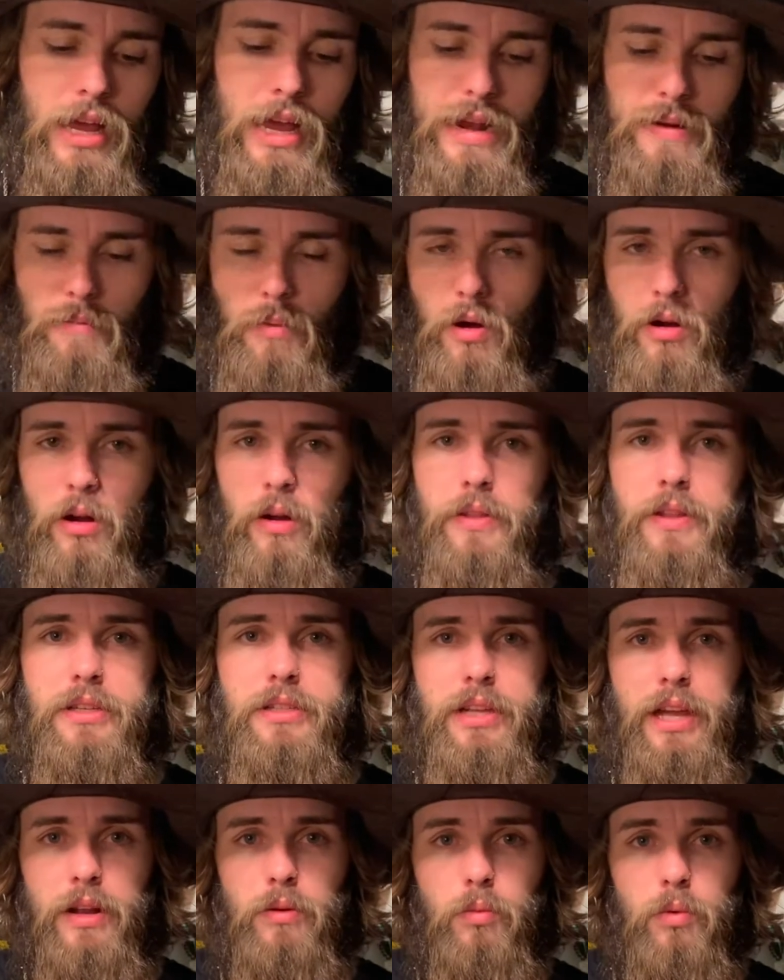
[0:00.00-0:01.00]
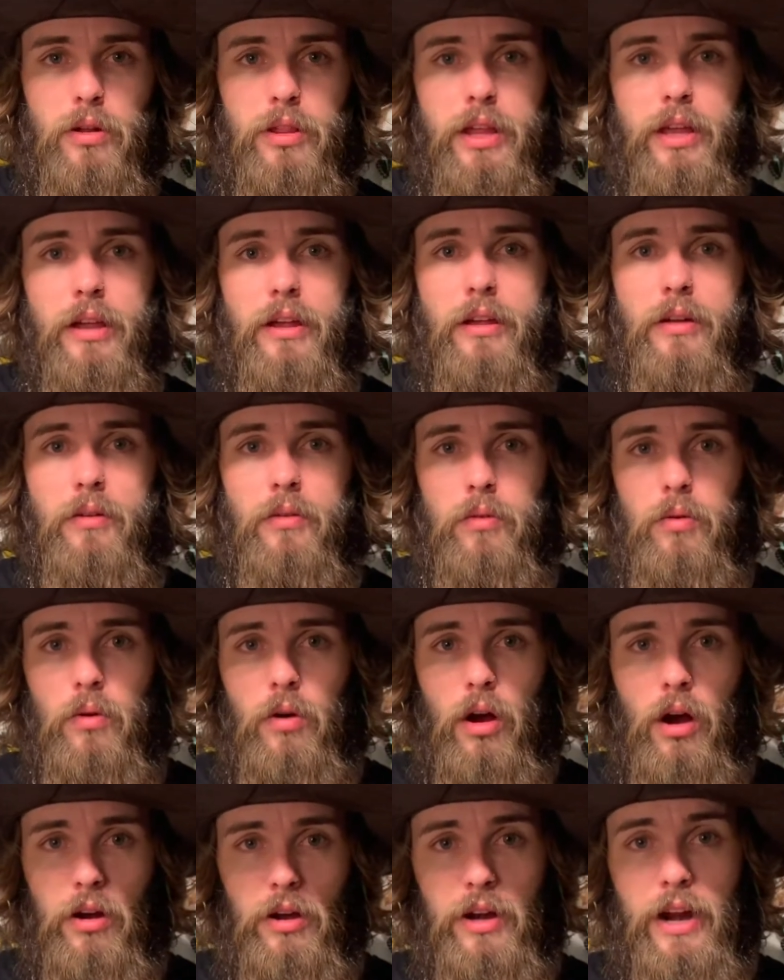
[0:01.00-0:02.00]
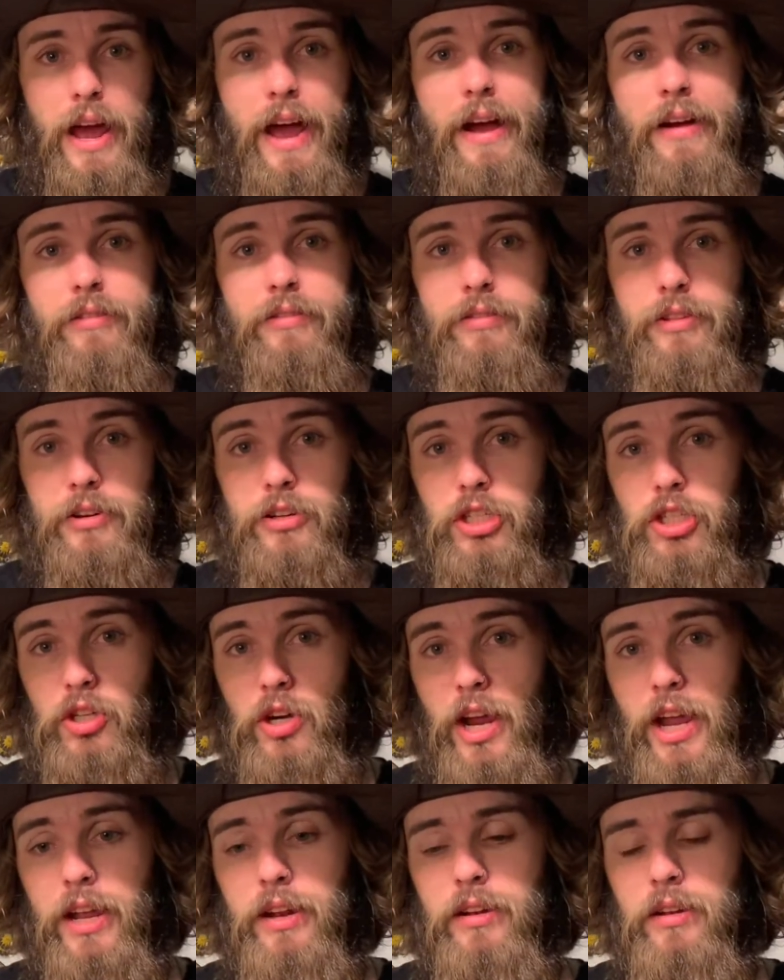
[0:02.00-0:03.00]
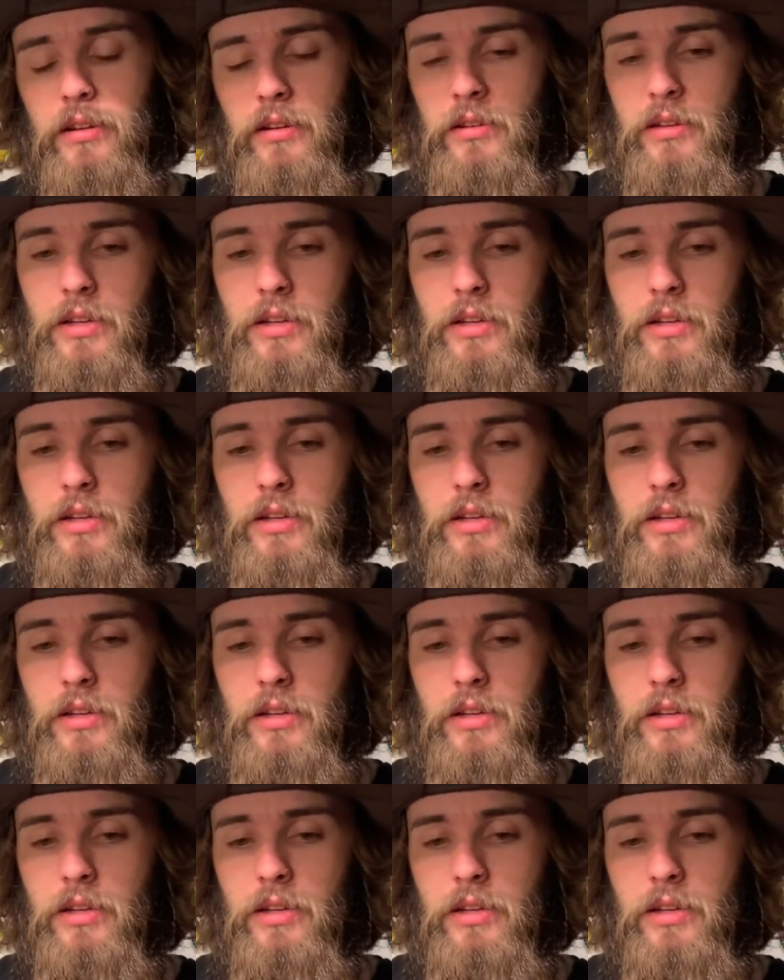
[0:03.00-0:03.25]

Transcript: and mark on the stand where they are gonna have their drain,